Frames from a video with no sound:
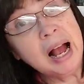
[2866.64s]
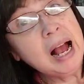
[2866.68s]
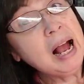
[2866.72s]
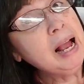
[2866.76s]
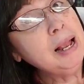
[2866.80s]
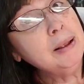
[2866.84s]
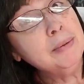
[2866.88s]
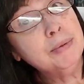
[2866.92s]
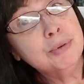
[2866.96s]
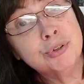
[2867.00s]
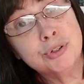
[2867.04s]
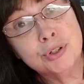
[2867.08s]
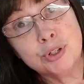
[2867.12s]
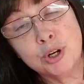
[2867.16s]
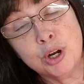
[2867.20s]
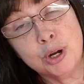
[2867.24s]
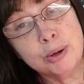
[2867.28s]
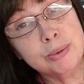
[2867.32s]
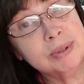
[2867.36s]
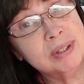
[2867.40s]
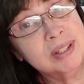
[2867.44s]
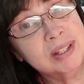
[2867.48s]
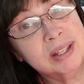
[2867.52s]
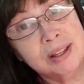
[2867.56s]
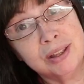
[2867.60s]
I'm sure I
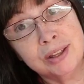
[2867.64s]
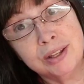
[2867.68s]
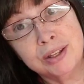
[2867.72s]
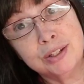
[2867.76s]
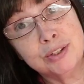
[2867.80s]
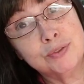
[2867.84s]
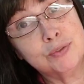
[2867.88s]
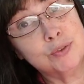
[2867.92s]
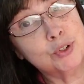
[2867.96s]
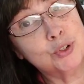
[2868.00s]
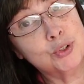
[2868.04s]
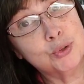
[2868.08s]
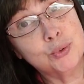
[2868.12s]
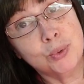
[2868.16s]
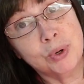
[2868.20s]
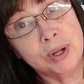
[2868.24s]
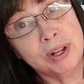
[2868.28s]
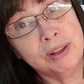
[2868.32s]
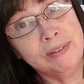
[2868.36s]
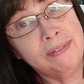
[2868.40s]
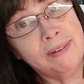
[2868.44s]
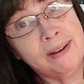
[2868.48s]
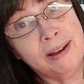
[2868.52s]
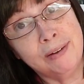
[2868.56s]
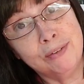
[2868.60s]
would sell this for
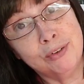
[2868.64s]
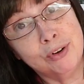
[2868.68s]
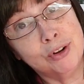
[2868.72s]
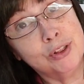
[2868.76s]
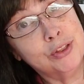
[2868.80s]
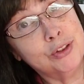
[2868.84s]
25 or